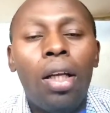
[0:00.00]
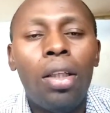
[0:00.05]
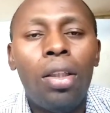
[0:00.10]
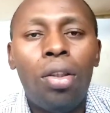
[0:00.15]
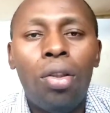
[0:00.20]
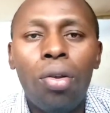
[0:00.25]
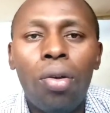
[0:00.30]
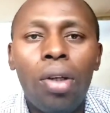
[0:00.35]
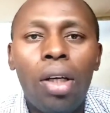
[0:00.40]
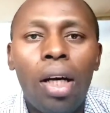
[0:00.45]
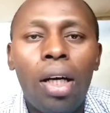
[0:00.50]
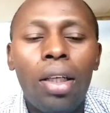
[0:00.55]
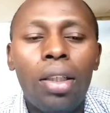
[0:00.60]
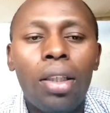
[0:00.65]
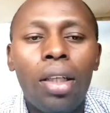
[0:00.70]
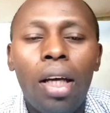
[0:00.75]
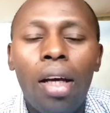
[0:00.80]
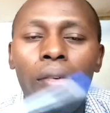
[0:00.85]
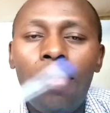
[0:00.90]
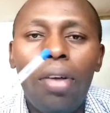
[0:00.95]
So
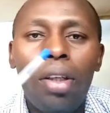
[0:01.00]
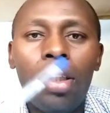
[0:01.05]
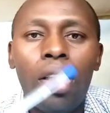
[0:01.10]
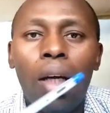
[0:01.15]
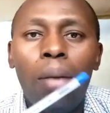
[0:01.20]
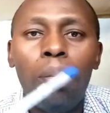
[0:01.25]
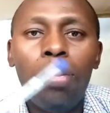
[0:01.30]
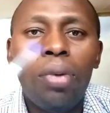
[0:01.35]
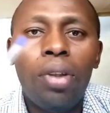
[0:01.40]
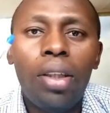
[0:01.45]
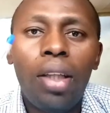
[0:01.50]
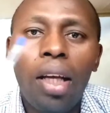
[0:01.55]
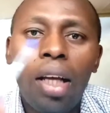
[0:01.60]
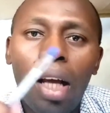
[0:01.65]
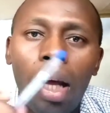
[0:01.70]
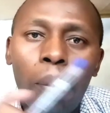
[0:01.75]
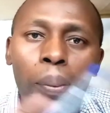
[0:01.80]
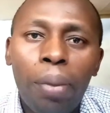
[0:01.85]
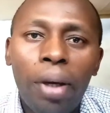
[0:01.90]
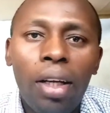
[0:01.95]
guys, every time
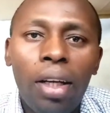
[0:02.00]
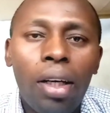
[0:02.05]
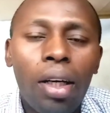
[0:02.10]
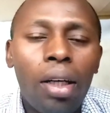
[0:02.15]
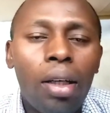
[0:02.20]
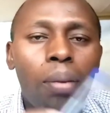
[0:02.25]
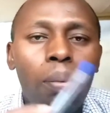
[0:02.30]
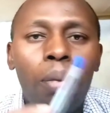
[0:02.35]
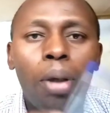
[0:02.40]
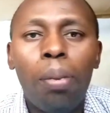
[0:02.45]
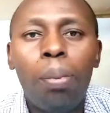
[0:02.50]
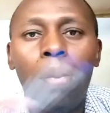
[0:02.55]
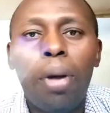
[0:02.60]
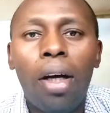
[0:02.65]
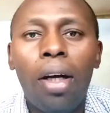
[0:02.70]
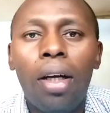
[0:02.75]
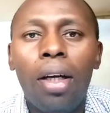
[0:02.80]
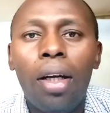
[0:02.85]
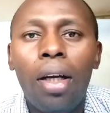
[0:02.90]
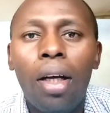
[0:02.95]
take a pen and
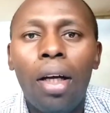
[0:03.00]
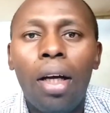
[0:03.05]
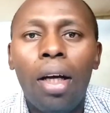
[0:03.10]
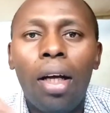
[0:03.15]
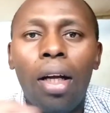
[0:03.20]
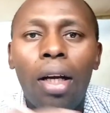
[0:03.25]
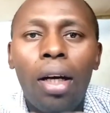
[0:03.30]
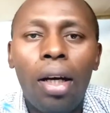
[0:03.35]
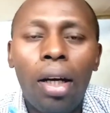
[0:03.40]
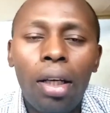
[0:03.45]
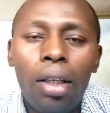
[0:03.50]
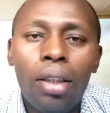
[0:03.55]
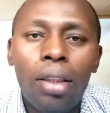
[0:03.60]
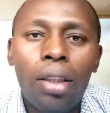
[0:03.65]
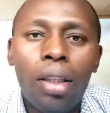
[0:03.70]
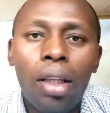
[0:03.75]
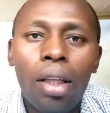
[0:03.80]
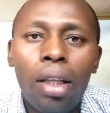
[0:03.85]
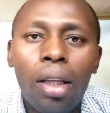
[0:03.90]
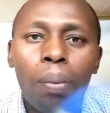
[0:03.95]
paper, write
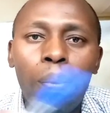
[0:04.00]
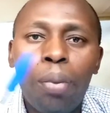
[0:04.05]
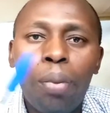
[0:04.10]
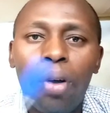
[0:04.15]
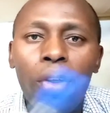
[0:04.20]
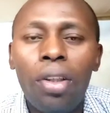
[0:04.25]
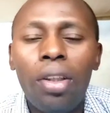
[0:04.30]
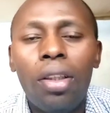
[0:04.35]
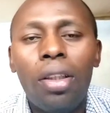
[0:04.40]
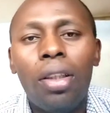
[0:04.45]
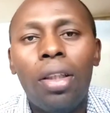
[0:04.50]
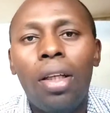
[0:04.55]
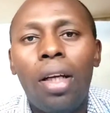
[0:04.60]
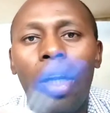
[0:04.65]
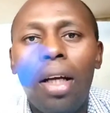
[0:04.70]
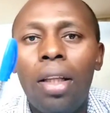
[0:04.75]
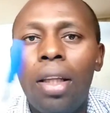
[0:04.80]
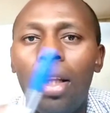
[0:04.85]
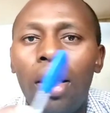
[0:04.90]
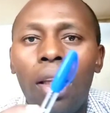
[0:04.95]
the points,
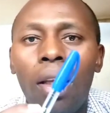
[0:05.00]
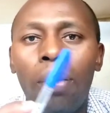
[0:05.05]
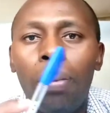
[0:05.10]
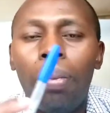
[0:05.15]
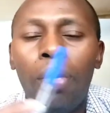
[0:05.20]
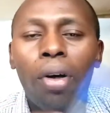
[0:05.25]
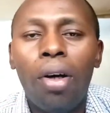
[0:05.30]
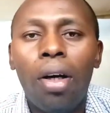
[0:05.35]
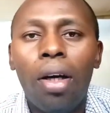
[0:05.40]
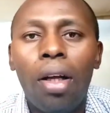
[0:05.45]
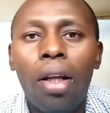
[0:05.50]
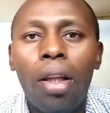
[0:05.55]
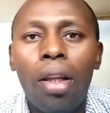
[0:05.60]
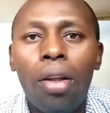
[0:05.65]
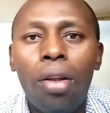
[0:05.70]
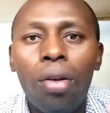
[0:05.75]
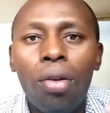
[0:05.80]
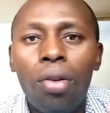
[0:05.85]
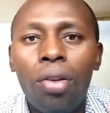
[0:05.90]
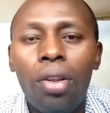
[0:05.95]
write the
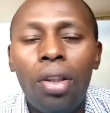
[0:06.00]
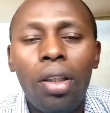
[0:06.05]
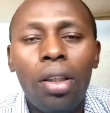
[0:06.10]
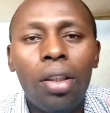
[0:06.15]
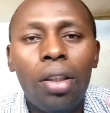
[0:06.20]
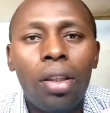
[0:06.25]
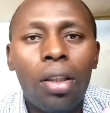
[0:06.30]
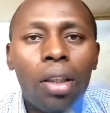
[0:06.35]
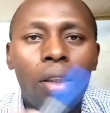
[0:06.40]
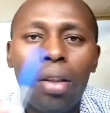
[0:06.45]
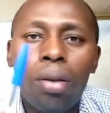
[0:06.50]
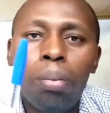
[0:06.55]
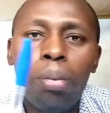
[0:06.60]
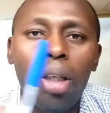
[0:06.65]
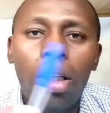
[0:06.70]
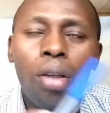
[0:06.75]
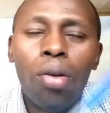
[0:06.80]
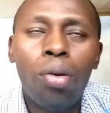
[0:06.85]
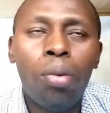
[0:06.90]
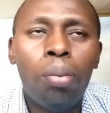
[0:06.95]
those things that you
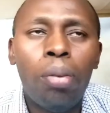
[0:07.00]
may